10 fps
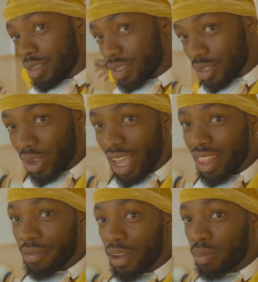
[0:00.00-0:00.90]
So
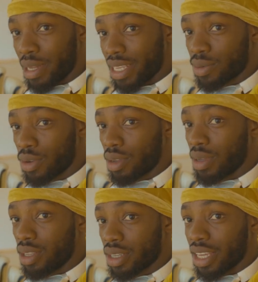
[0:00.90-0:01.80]
guys, the final place we're gonna
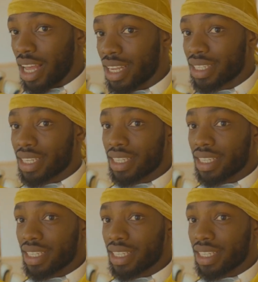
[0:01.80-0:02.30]
be looking at